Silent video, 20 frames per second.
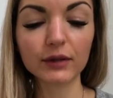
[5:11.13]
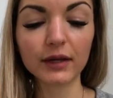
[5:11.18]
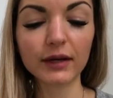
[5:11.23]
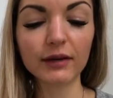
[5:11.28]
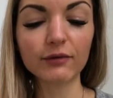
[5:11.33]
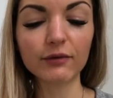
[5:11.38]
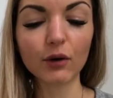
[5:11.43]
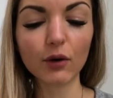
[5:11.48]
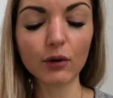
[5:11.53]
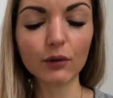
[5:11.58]

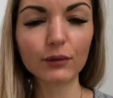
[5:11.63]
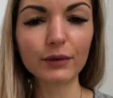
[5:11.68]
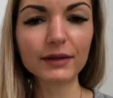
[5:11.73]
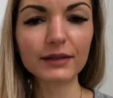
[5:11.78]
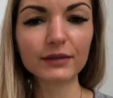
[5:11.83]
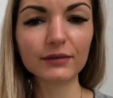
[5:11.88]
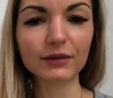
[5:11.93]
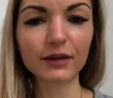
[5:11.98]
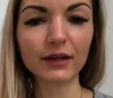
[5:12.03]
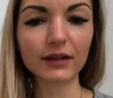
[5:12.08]
they've
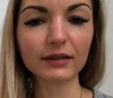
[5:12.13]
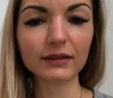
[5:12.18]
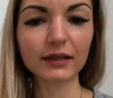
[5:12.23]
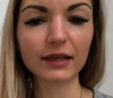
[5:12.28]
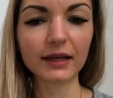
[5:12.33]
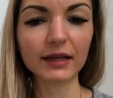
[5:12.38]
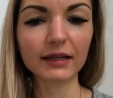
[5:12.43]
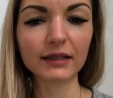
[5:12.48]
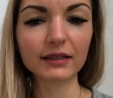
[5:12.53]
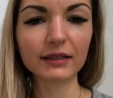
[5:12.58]
always felt
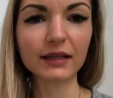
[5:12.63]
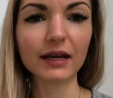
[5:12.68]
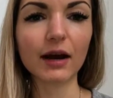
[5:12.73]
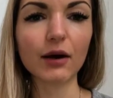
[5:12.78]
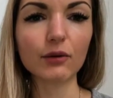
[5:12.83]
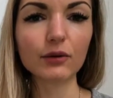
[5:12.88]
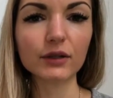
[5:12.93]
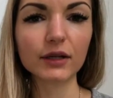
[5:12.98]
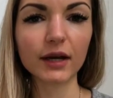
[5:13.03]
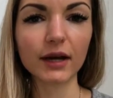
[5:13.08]
like the
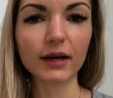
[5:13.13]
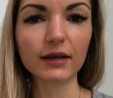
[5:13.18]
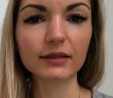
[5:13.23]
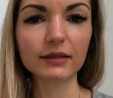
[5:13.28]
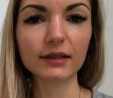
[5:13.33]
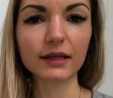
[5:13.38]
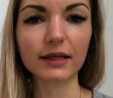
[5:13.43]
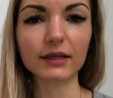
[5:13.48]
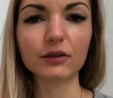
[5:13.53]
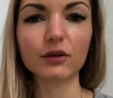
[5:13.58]

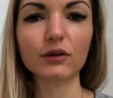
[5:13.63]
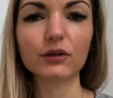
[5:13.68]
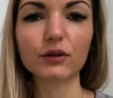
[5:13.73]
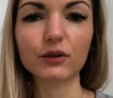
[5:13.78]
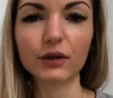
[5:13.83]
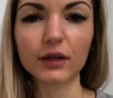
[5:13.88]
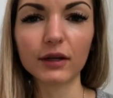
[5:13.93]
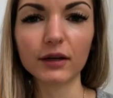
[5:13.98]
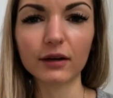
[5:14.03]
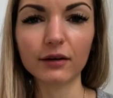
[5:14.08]
outcast, like not
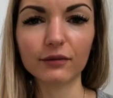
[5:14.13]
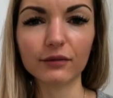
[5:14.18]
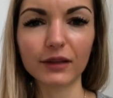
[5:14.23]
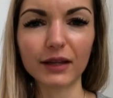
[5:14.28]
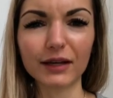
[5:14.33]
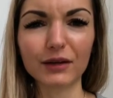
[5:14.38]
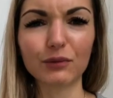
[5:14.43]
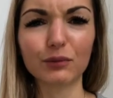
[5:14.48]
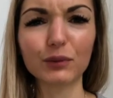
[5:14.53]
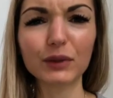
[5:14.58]
good enough,
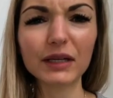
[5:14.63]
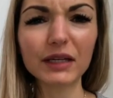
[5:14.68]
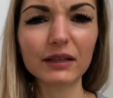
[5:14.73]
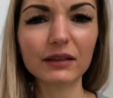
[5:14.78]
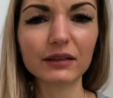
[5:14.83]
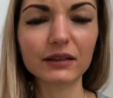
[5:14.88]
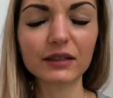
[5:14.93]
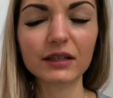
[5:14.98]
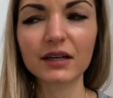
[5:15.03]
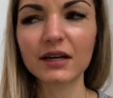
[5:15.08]
like
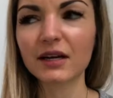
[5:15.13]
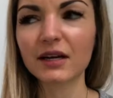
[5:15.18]
weird,